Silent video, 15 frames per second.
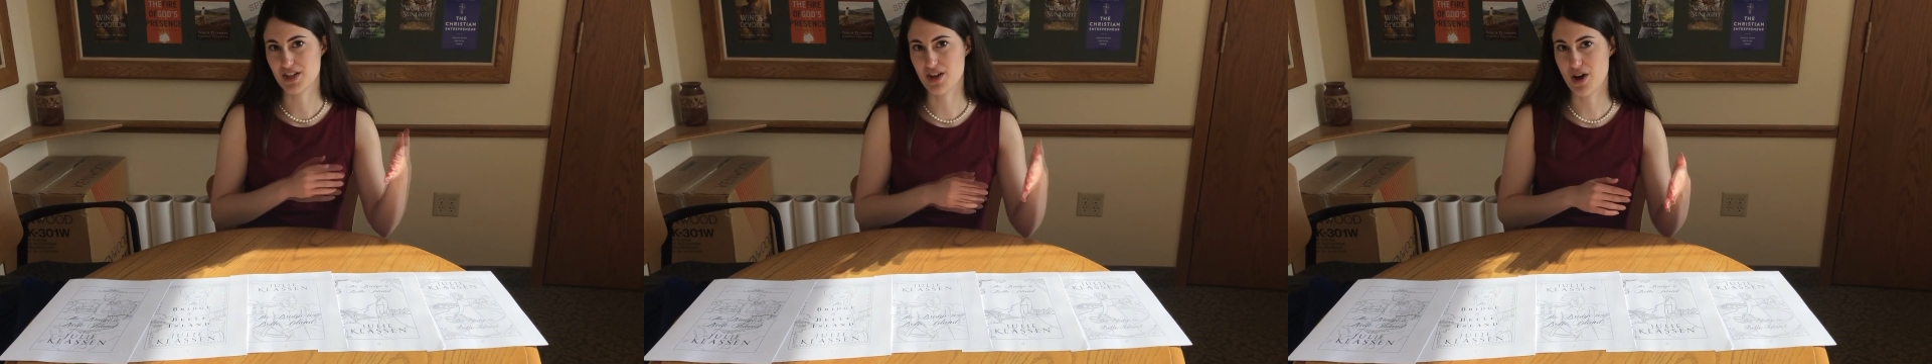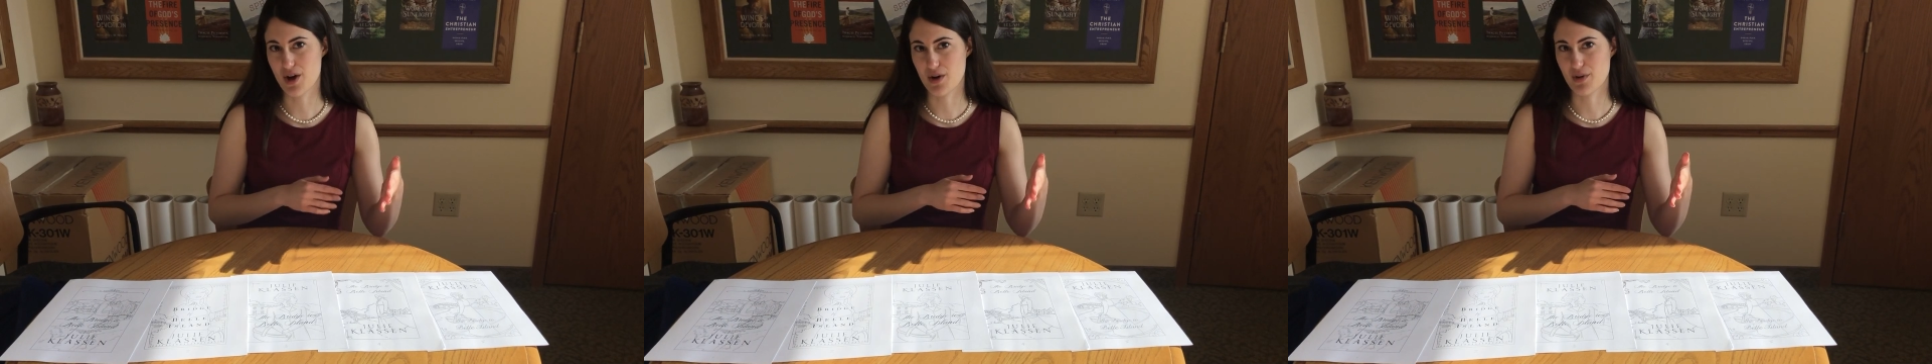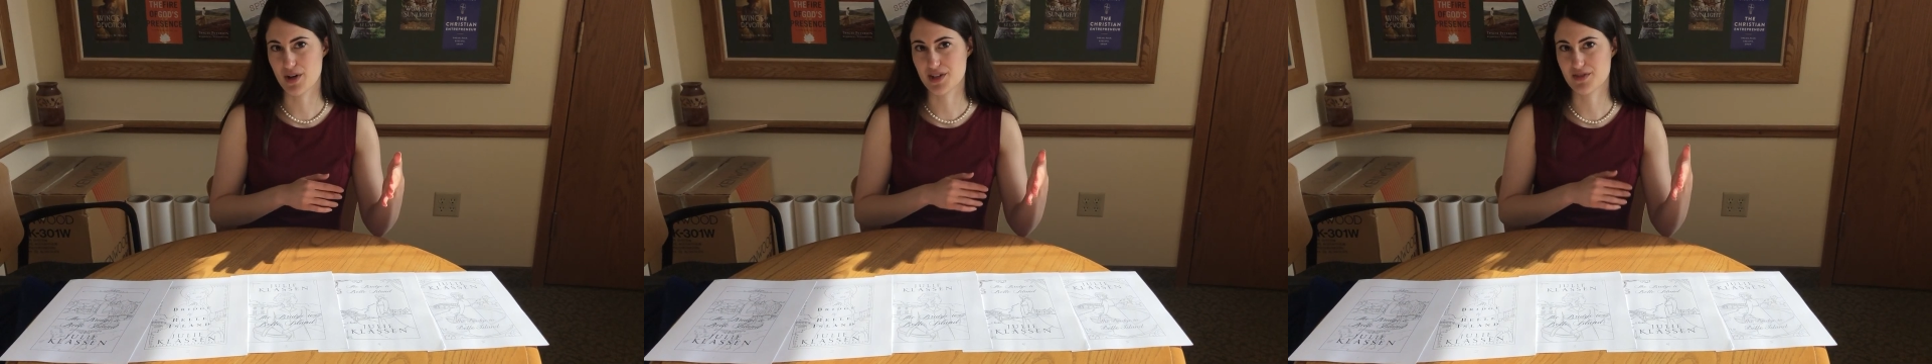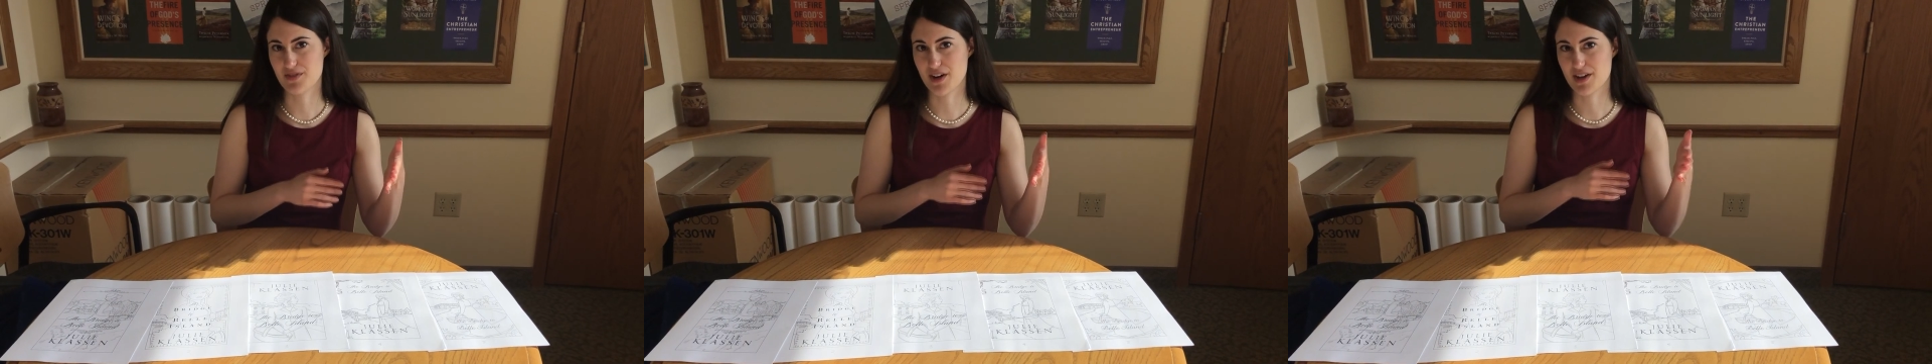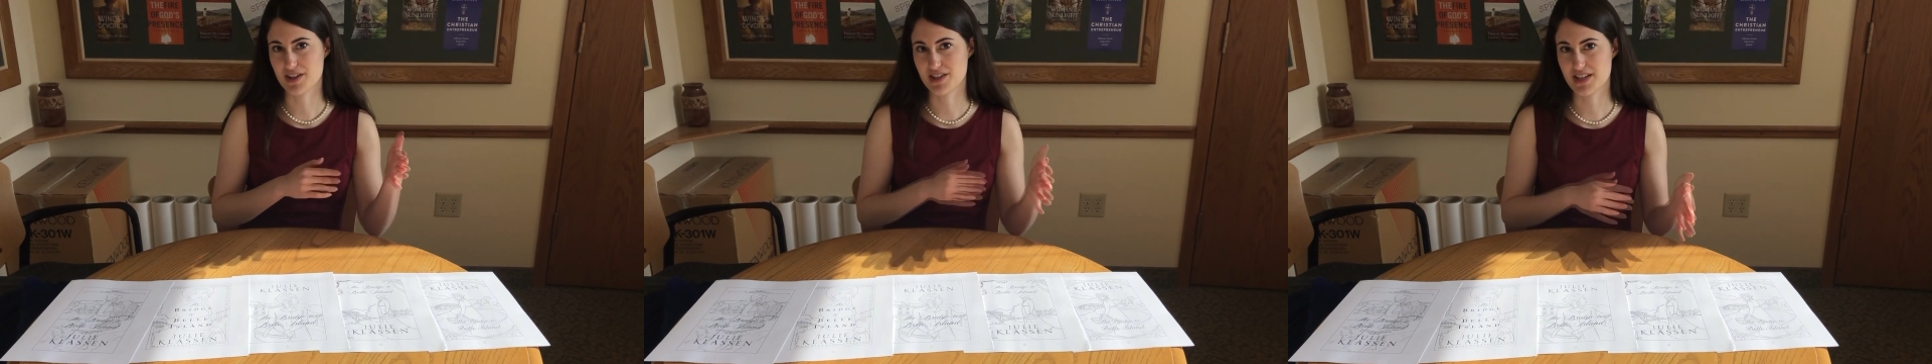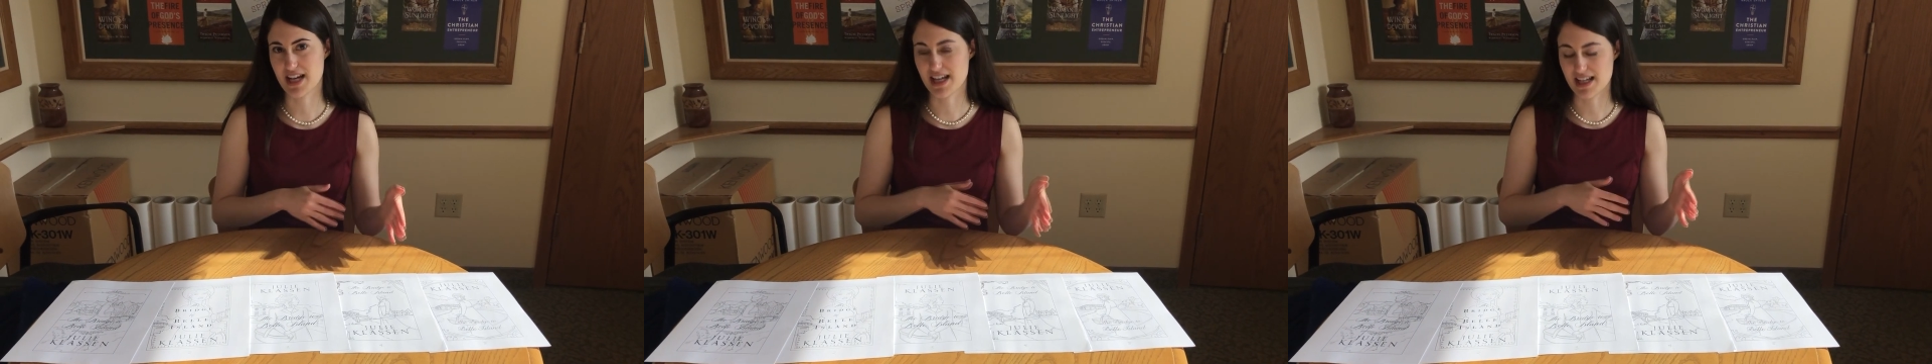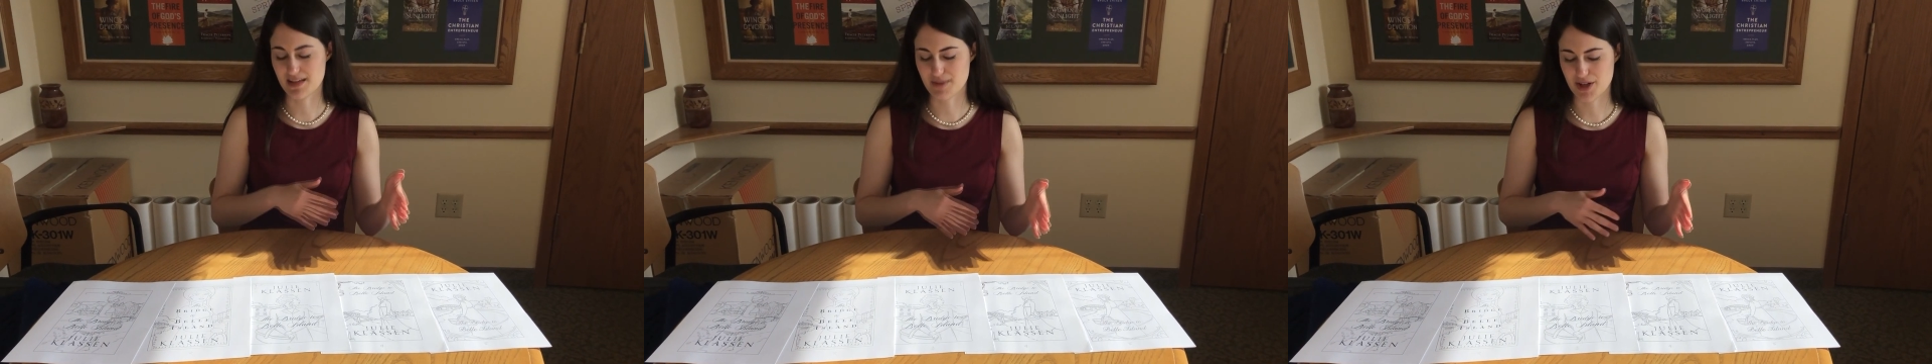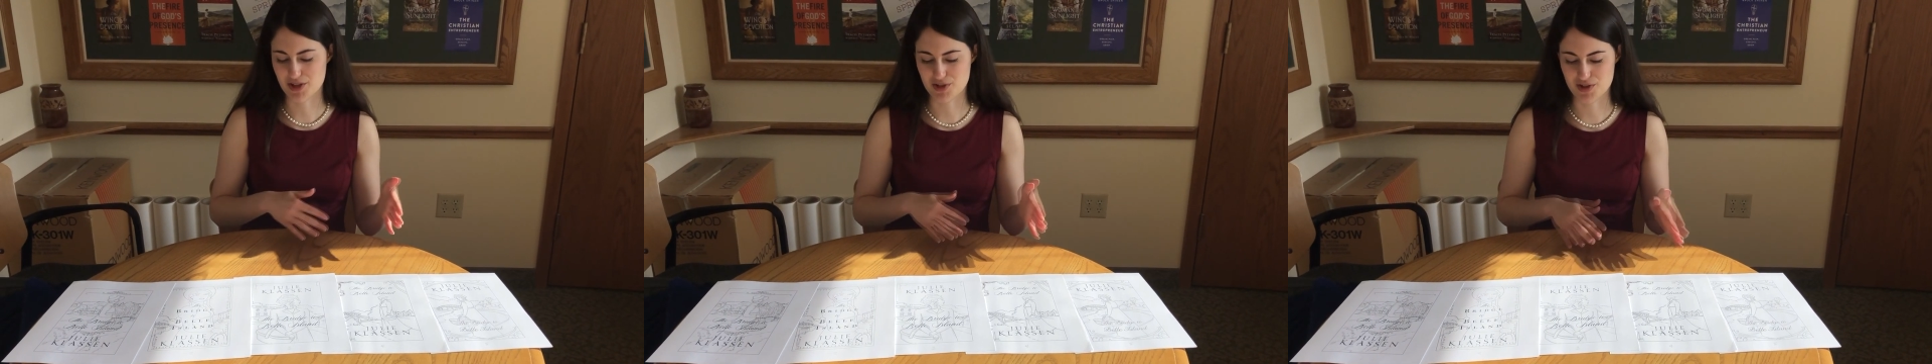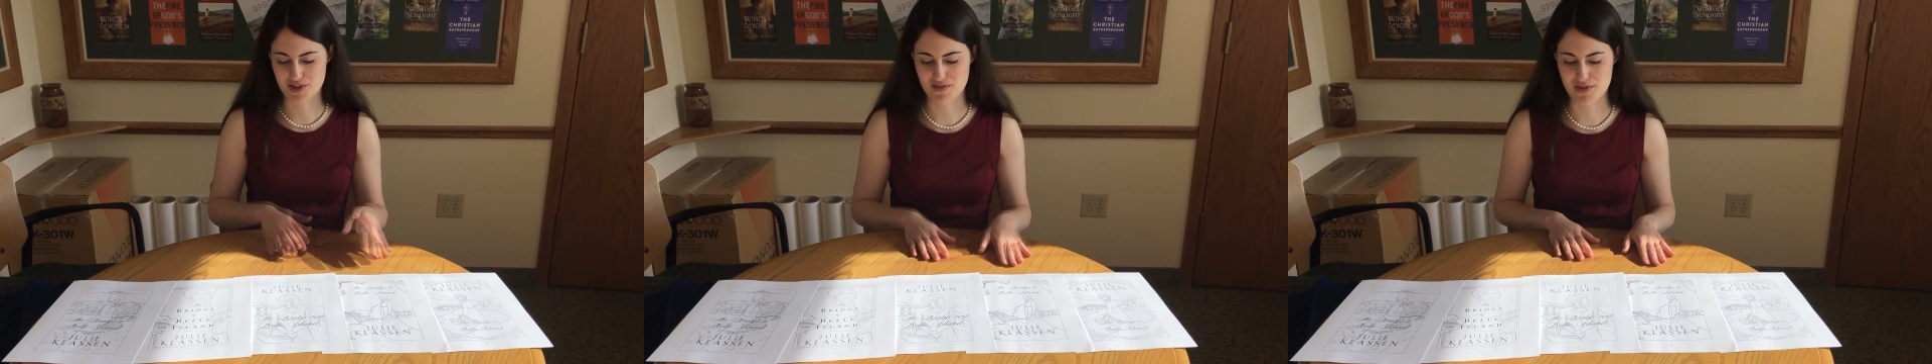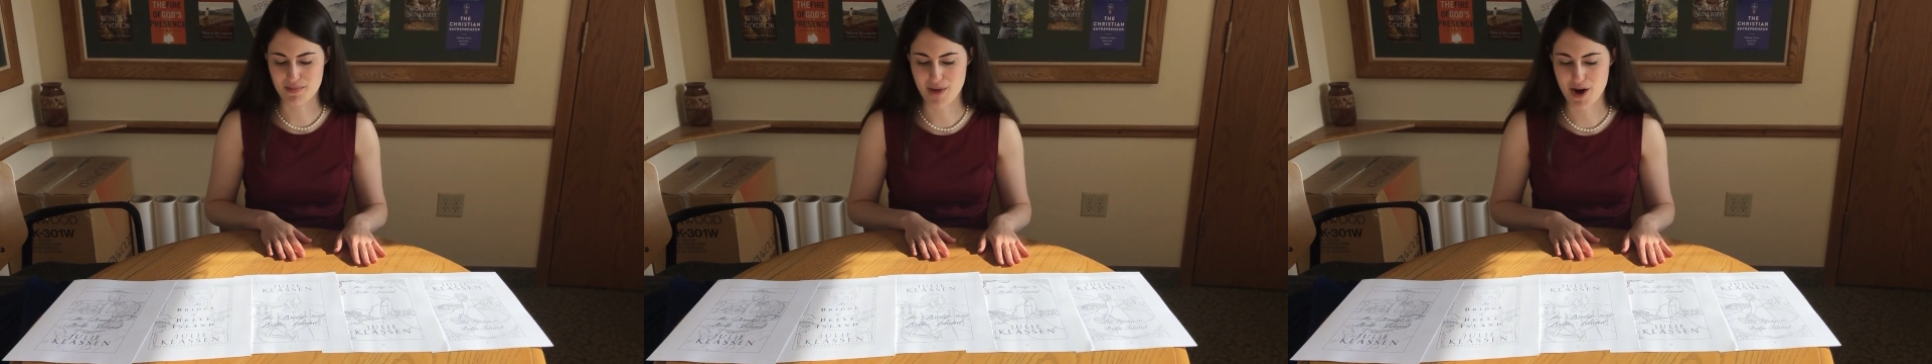go as far as taking pictures
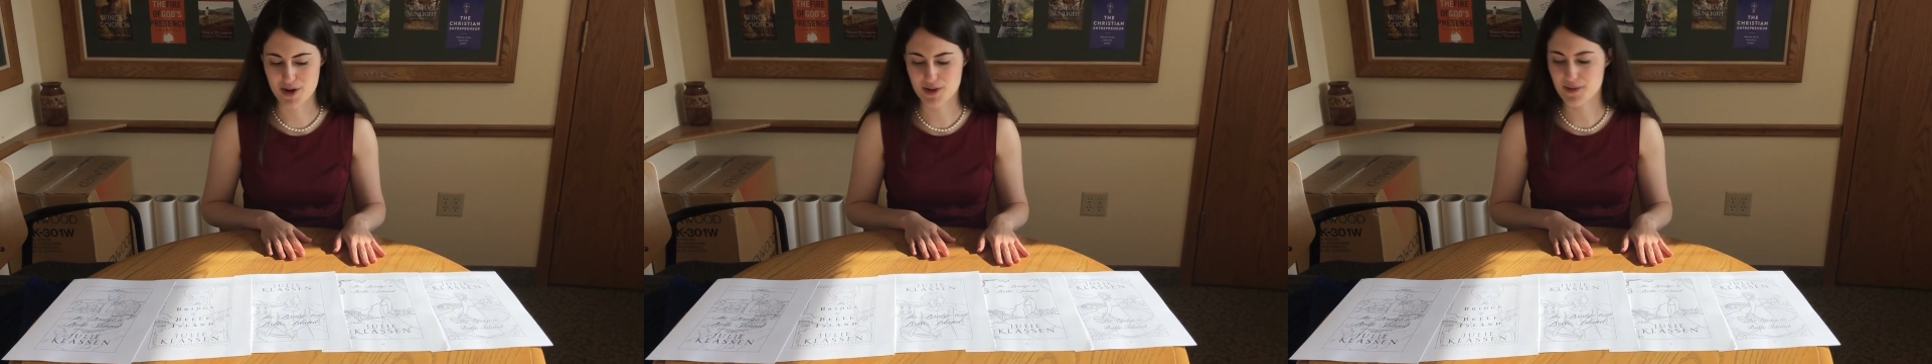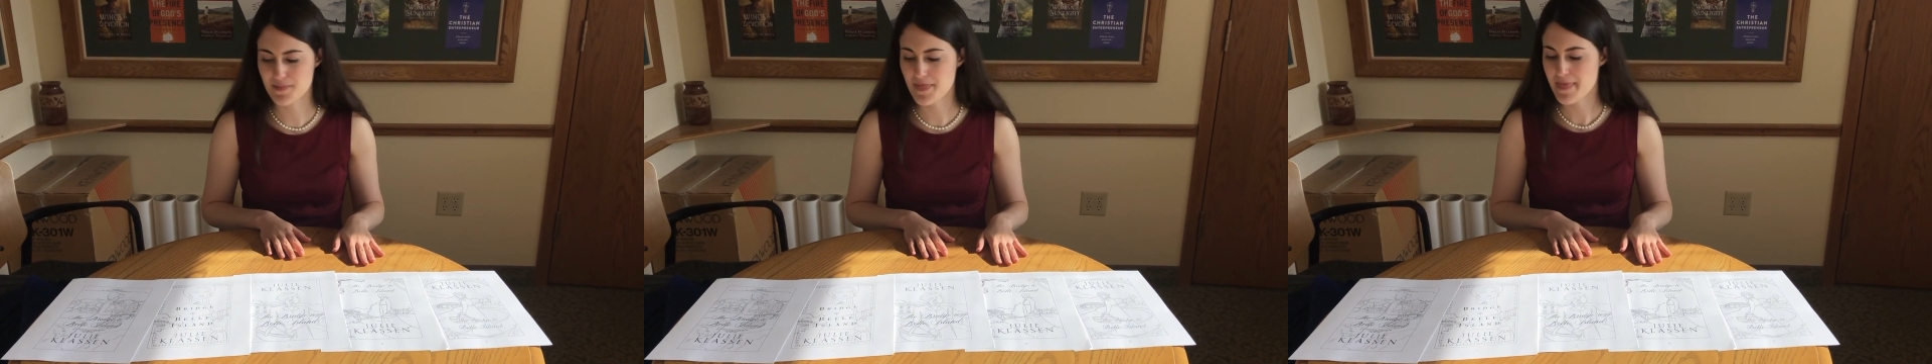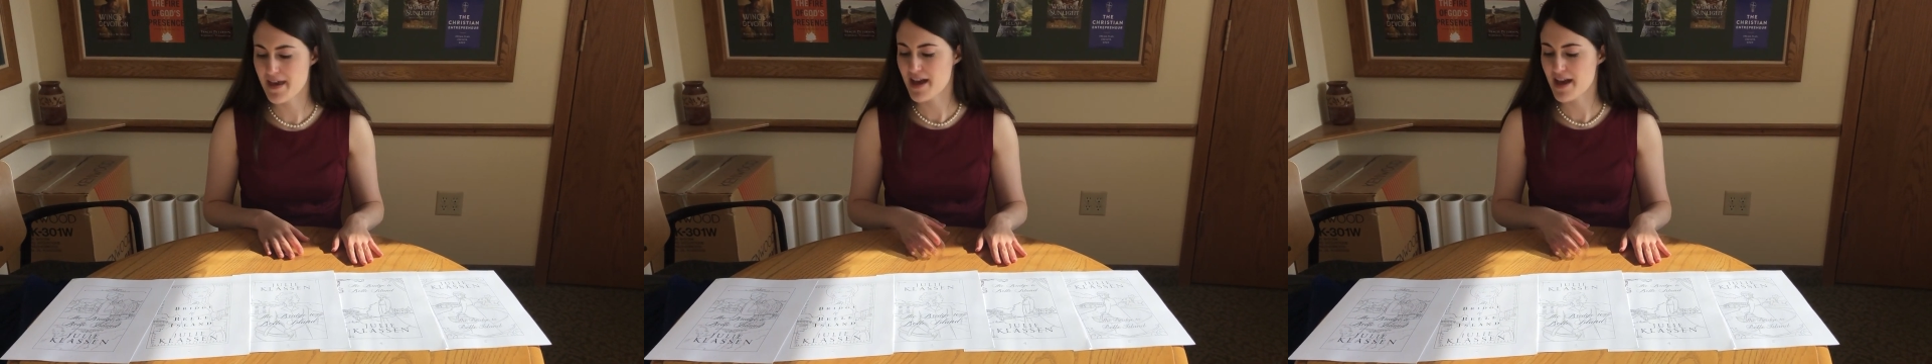of the model?